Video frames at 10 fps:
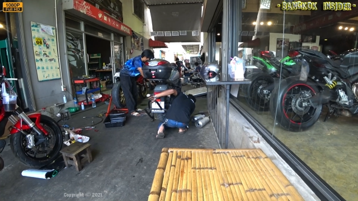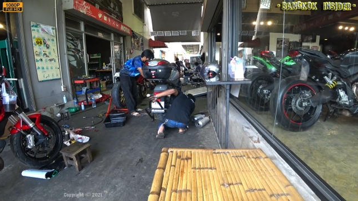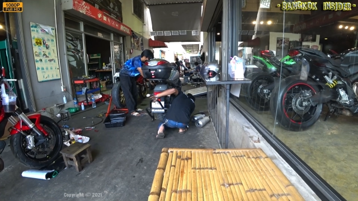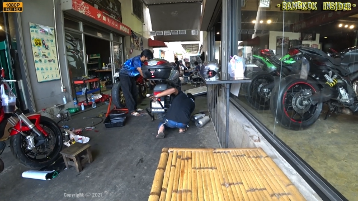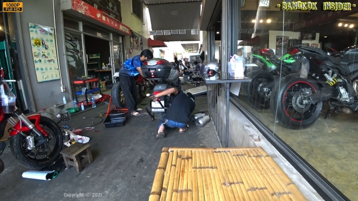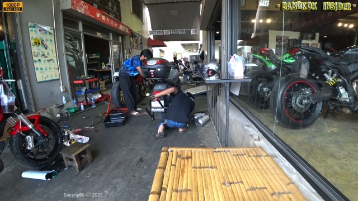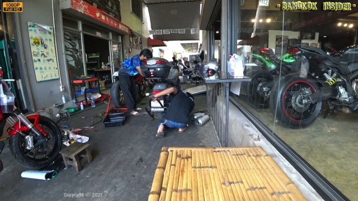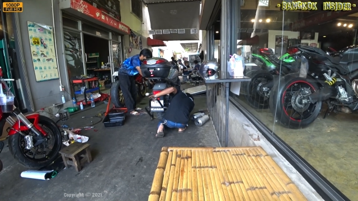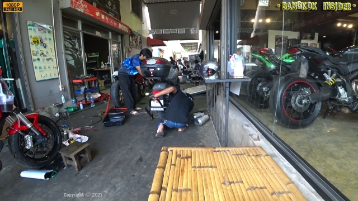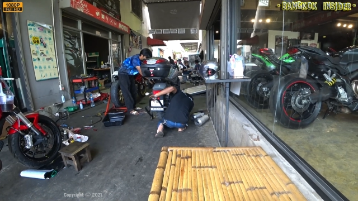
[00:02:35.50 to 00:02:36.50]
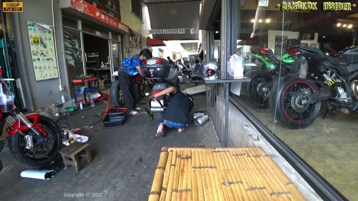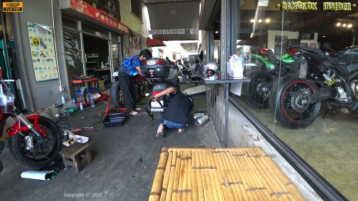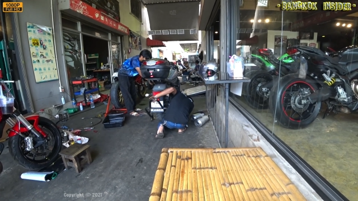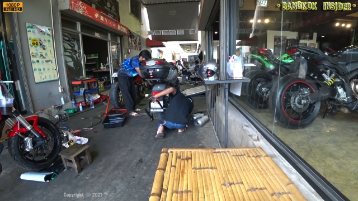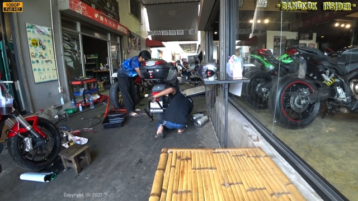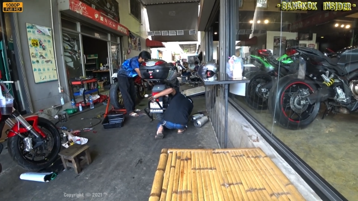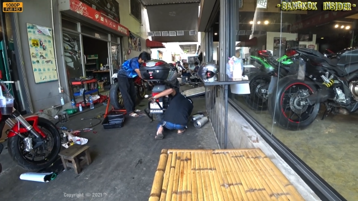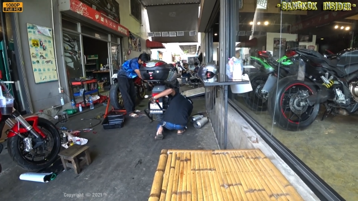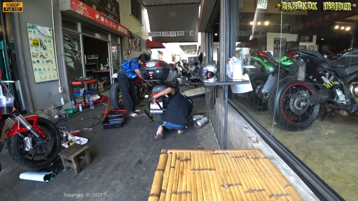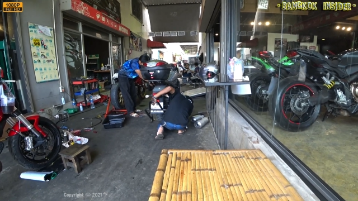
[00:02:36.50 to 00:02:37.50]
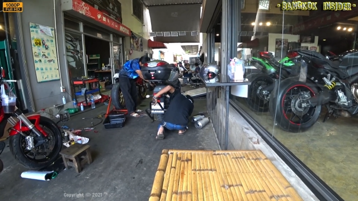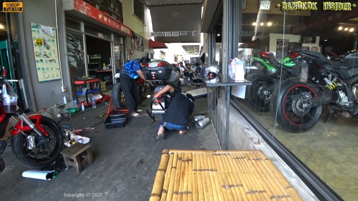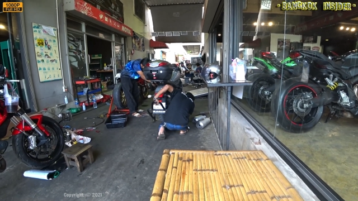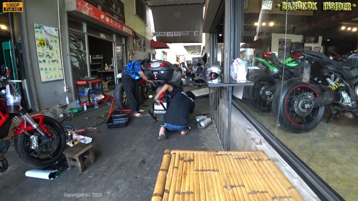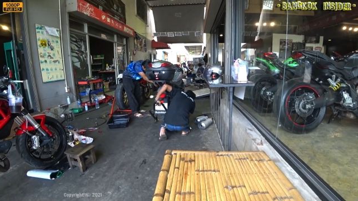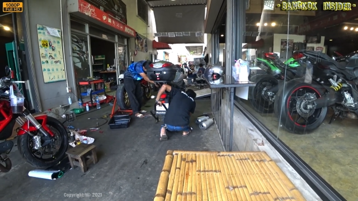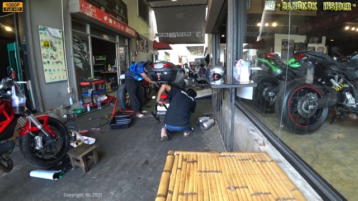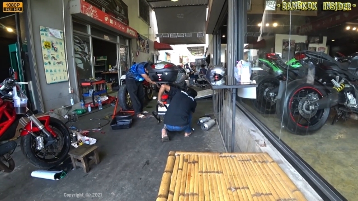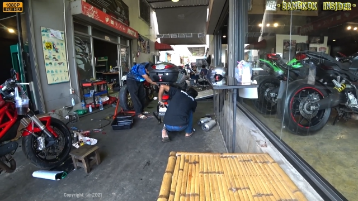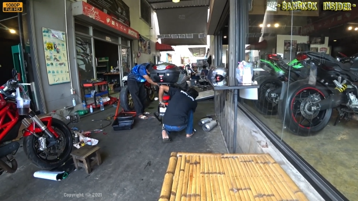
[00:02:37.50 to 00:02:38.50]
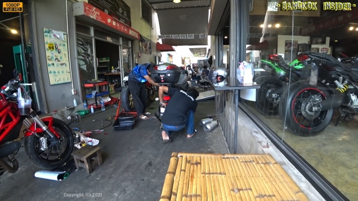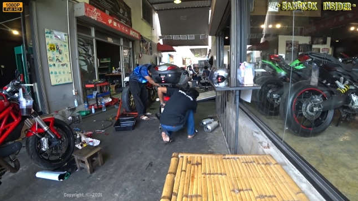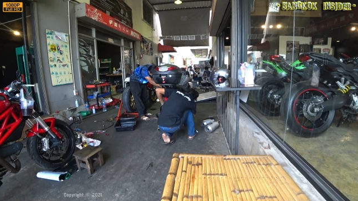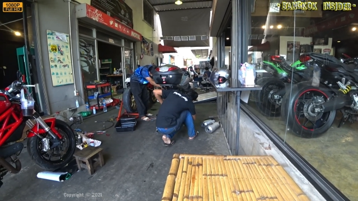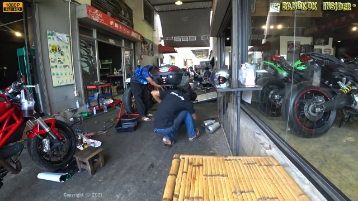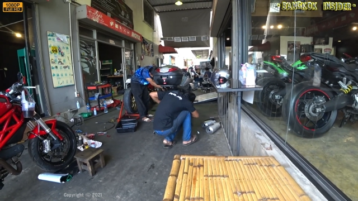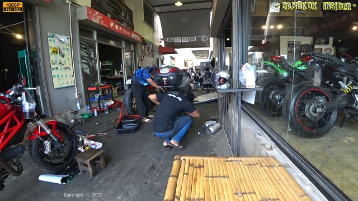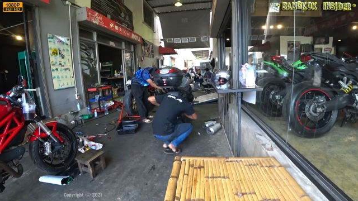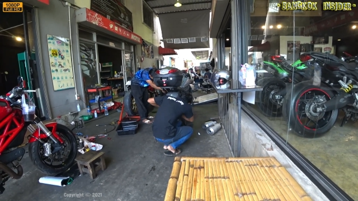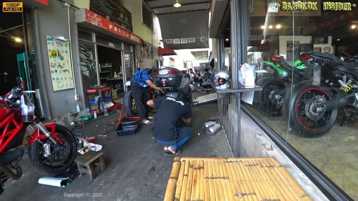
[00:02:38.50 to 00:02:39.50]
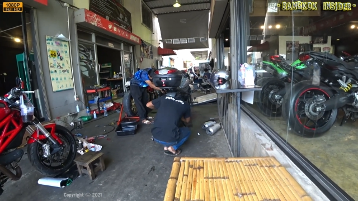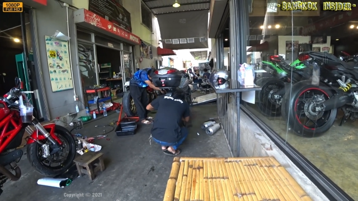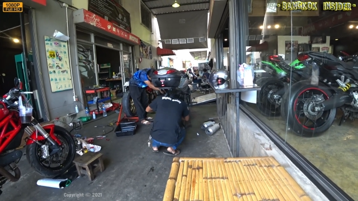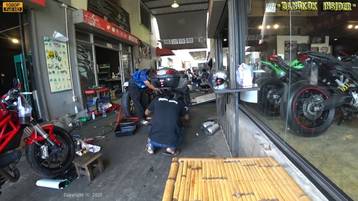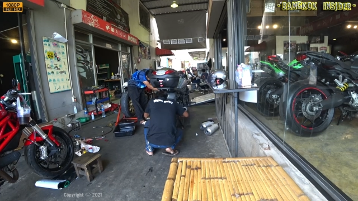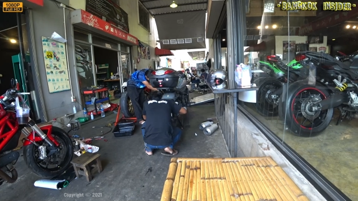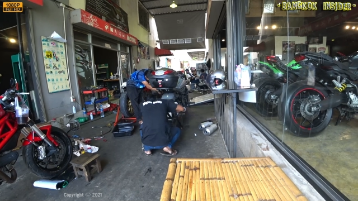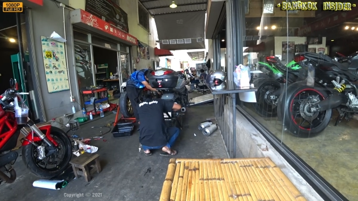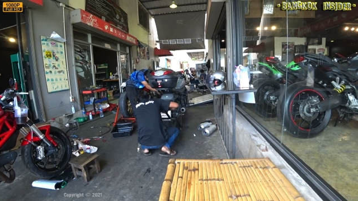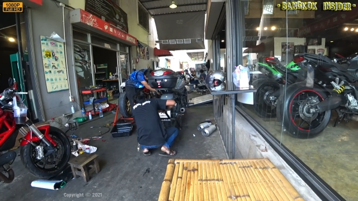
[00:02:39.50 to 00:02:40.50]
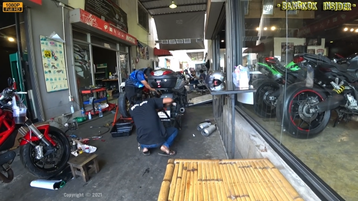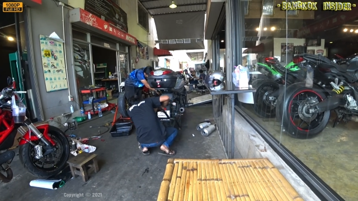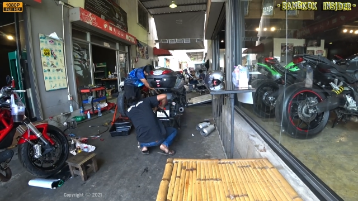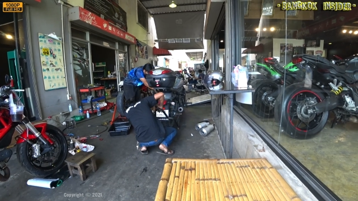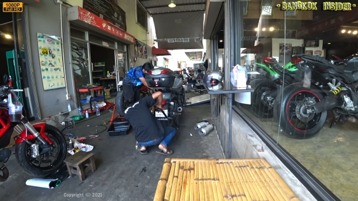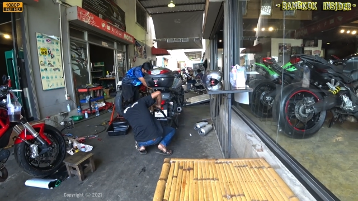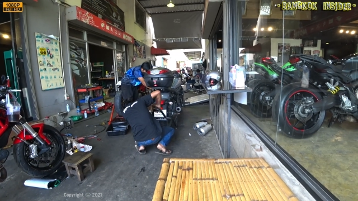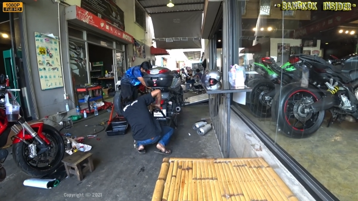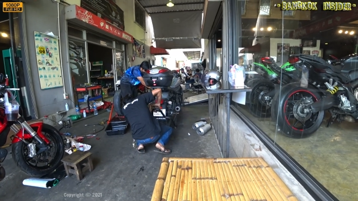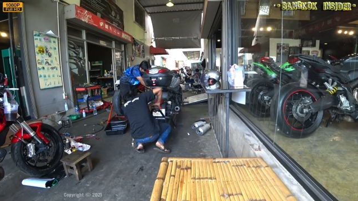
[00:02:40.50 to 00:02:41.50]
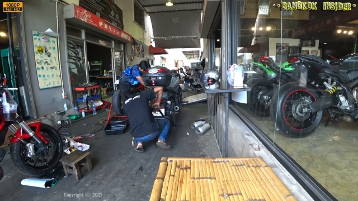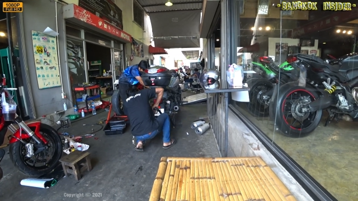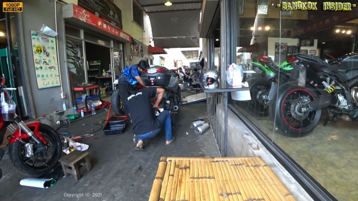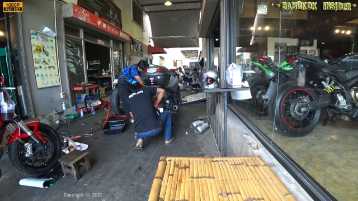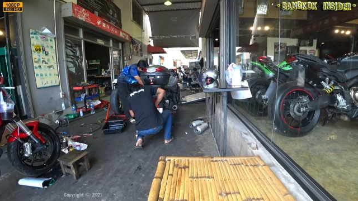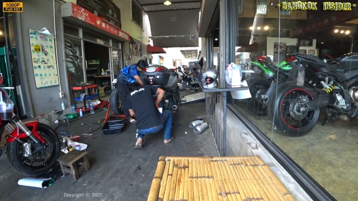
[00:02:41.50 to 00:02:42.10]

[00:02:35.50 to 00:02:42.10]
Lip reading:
[unreadable: no face in view]